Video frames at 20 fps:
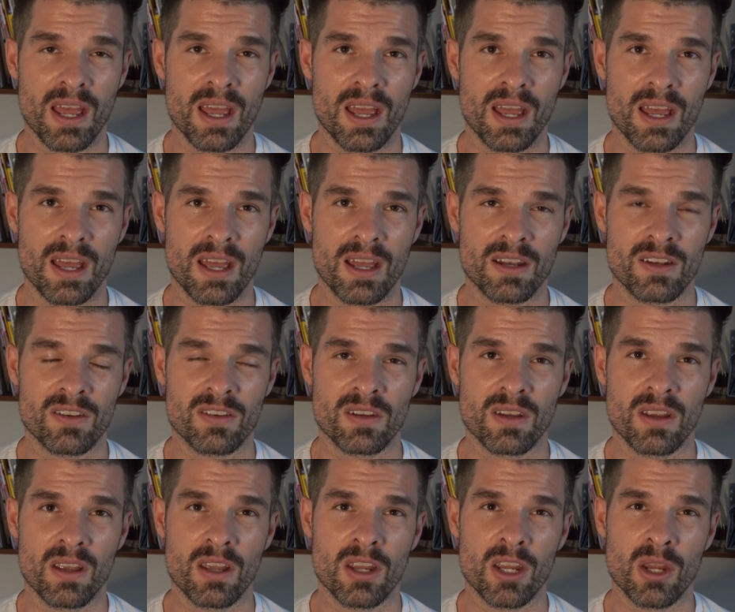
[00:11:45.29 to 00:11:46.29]
and
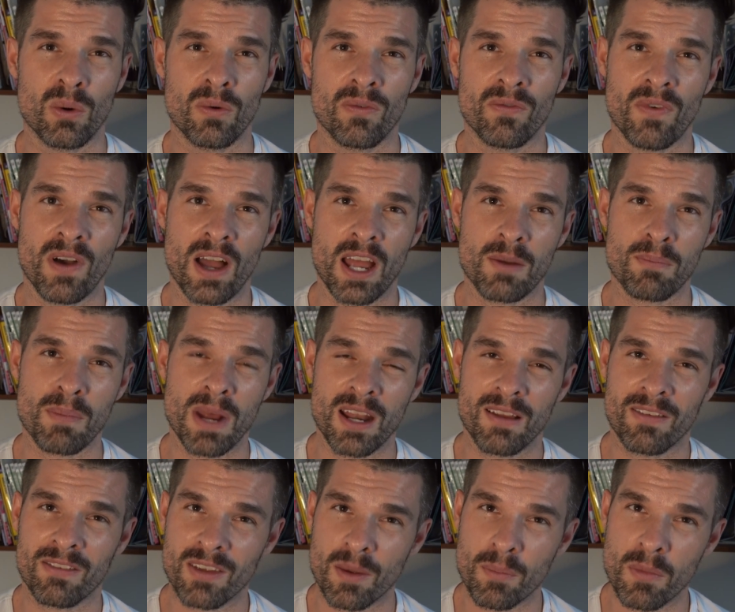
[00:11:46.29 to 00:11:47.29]
you'll find many
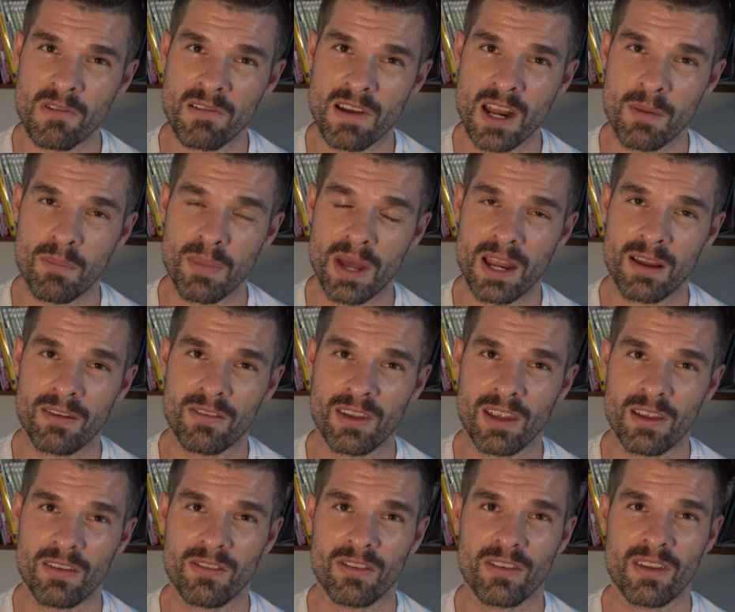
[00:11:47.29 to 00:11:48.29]
submarine
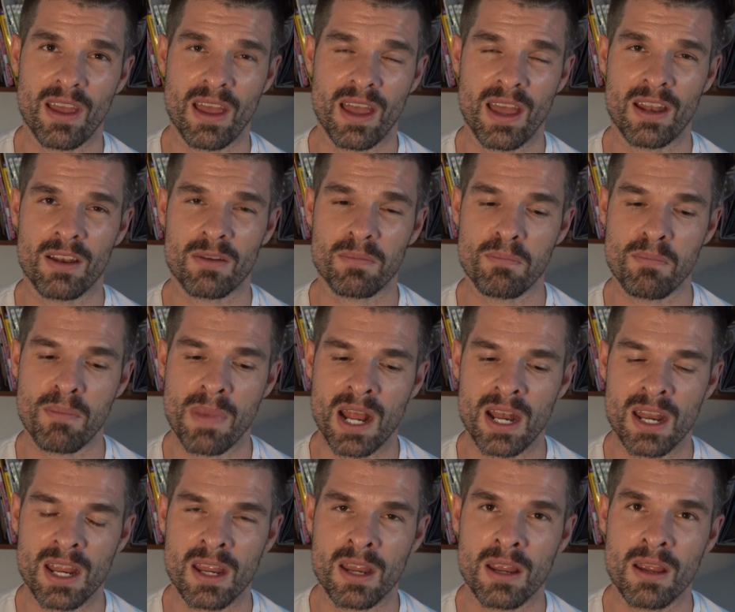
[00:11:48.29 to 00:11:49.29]
bases and
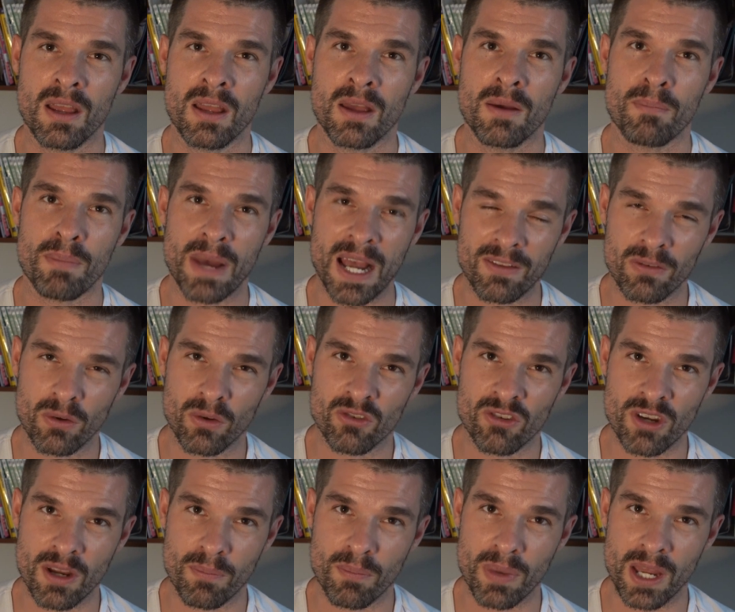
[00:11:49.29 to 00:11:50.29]
many
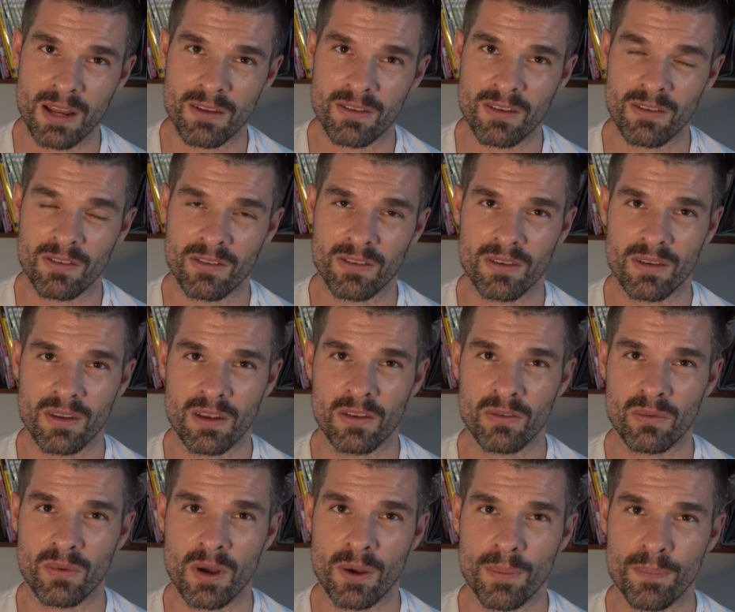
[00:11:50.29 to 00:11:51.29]
battleship bases as
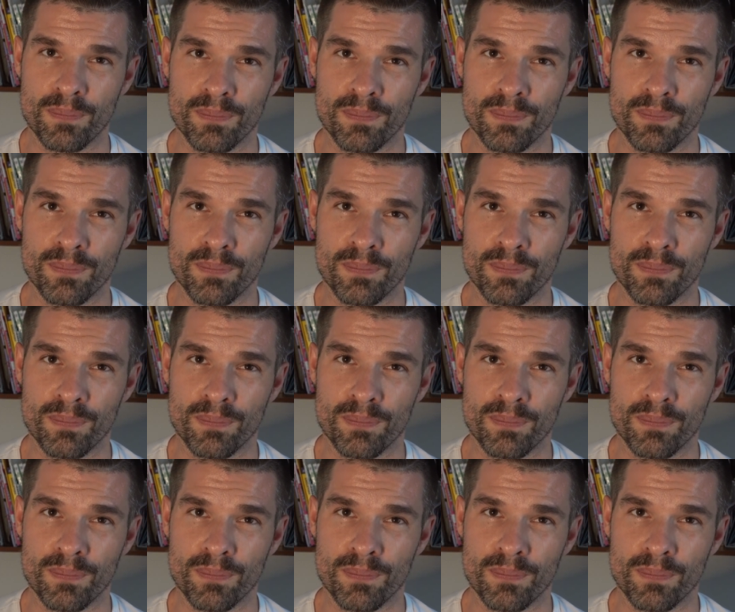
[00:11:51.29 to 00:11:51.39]
well.